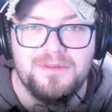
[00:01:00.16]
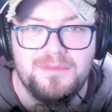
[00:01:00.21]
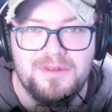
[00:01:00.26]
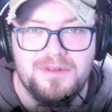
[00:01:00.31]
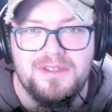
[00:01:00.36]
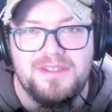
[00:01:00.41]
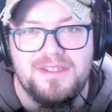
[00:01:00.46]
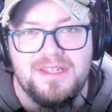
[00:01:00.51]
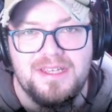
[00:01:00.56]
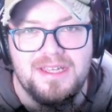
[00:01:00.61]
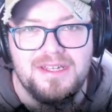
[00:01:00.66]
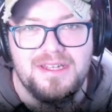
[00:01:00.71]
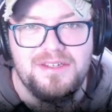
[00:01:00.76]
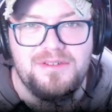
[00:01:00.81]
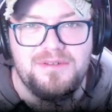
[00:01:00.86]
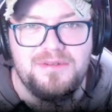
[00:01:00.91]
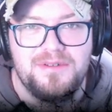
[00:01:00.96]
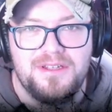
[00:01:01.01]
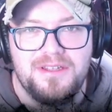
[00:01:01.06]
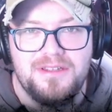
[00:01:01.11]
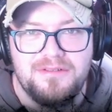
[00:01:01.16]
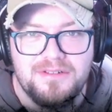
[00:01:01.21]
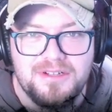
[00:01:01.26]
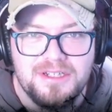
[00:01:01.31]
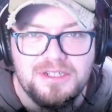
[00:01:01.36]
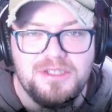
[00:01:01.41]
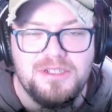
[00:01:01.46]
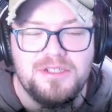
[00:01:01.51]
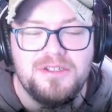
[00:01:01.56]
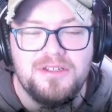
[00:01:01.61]
once again to another
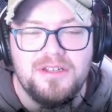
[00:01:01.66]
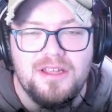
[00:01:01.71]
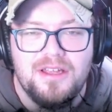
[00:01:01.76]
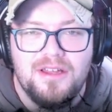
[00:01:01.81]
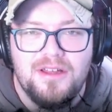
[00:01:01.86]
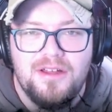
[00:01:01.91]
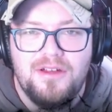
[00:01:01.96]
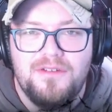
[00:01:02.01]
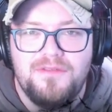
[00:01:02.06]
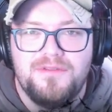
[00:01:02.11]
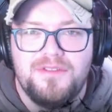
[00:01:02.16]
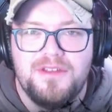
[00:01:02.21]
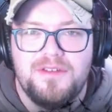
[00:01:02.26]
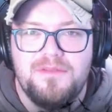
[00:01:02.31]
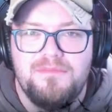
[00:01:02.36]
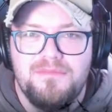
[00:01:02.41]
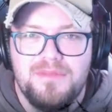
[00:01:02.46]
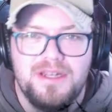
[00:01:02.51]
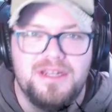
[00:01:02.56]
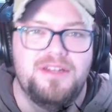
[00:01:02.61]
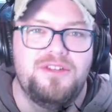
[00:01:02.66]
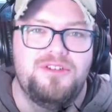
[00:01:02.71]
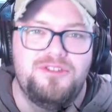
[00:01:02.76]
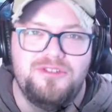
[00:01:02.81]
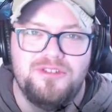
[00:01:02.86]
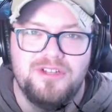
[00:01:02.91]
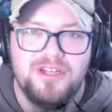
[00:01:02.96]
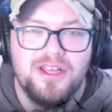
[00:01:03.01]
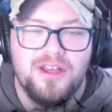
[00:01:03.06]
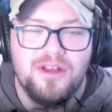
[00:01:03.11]
edition of the
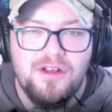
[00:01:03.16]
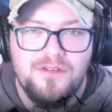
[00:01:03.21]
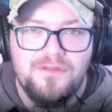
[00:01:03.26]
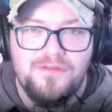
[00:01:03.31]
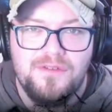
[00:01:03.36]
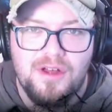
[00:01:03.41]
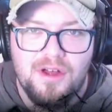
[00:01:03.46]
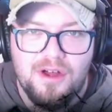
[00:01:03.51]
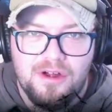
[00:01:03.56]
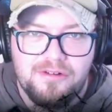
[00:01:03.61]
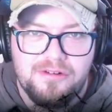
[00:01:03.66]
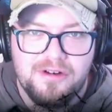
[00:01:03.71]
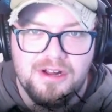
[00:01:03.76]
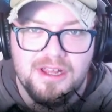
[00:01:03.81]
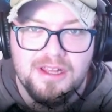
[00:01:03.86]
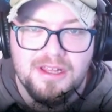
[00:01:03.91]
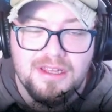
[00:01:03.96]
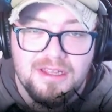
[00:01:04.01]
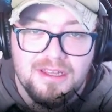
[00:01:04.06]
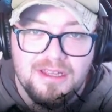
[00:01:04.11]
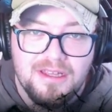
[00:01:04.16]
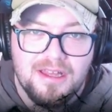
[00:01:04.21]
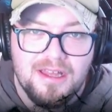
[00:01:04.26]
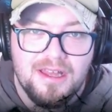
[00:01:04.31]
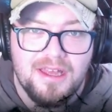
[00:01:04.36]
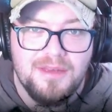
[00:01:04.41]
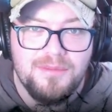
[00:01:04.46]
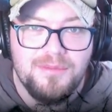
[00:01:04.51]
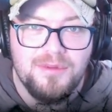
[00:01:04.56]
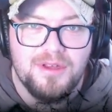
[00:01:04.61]
Ministry of Horror.
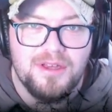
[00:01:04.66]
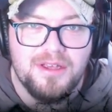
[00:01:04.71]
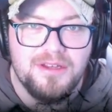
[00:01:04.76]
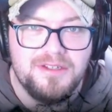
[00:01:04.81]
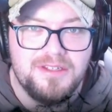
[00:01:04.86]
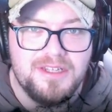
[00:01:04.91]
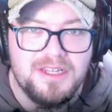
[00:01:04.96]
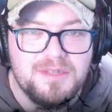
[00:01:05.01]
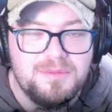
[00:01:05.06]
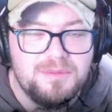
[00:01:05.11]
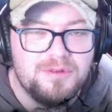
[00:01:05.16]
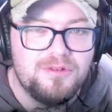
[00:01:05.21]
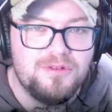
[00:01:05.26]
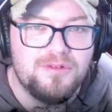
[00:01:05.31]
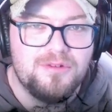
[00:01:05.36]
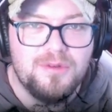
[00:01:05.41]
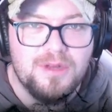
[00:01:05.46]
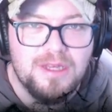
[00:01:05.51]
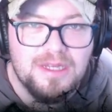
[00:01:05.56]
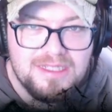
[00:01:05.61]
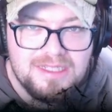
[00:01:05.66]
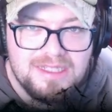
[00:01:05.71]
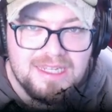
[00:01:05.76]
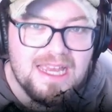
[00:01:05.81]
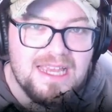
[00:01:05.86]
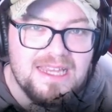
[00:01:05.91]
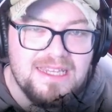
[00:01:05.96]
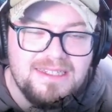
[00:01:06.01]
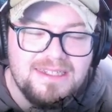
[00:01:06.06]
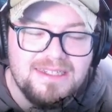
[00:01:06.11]
I'm your host, as per always,
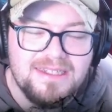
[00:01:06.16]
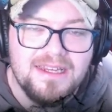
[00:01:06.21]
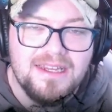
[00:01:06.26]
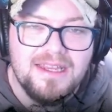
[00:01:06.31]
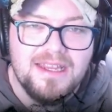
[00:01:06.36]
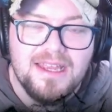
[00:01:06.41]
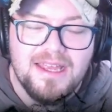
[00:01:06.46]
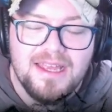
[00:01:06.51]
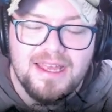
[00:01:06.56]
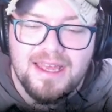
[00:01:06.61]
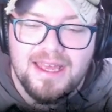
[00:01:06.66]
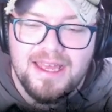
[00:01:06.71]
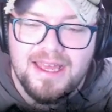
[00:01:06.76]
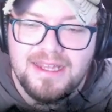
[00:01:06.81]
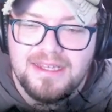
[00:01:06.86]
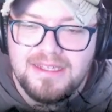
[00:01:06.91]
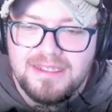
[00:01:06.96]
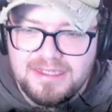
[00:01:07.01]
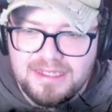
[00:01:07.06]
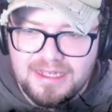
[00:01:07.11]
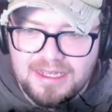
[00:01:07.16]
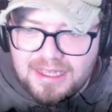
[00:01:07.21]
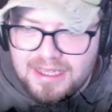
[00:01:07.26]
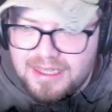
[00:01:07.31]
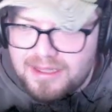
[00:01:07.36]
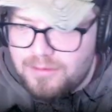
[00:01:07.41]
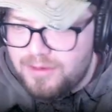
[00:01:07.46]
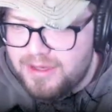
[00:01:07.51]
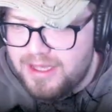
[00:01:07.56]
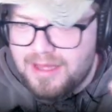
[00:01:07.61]
Tez, and
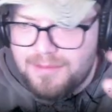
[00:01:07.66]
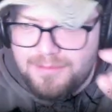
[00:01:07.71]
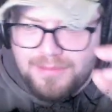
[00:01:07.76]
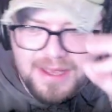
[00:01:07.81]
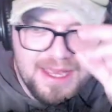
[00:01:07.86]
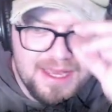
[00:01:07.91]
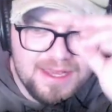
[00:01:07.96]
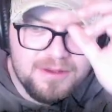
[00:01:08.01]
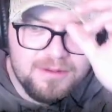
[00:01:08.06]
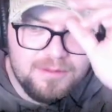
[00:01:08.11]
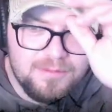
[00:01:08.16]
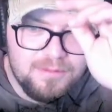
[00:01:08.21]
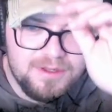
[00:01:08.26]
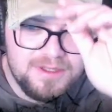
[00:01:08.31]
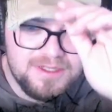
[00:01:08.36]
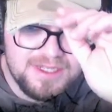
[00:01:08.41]
we are back once